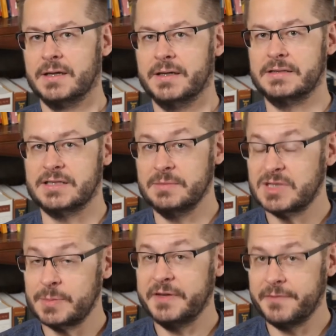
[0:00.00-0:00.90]
It seems
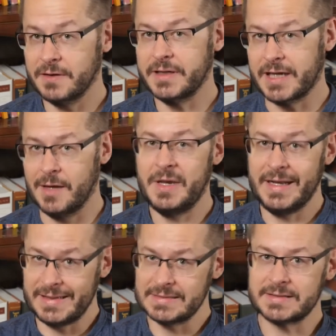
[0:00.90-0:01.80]
to be fairly common
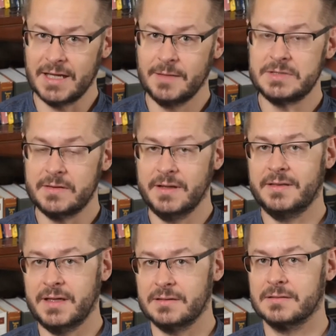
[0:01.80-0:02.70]
in Islam to think
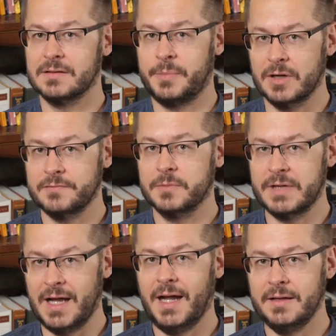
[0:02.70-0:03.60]
that apart from
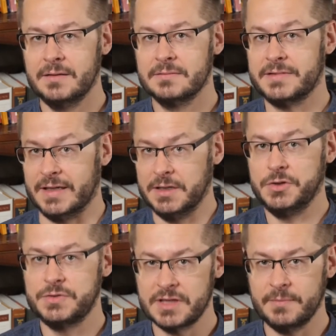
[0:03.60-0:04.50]
God telling
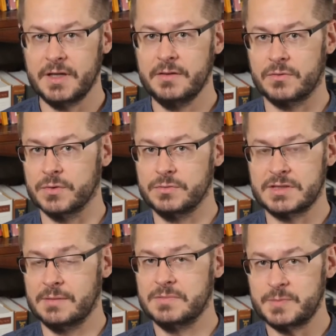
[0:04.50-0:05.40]
you something through
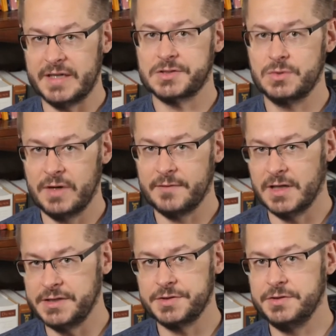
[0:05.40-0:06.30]
some special
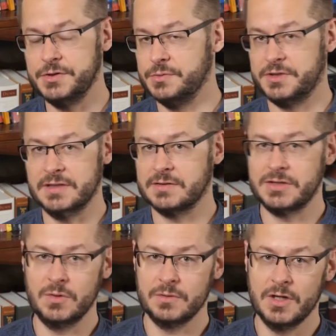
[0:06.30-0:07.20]
revelation, you just
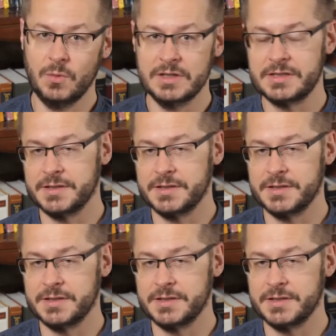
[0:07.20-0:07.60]
don't know what to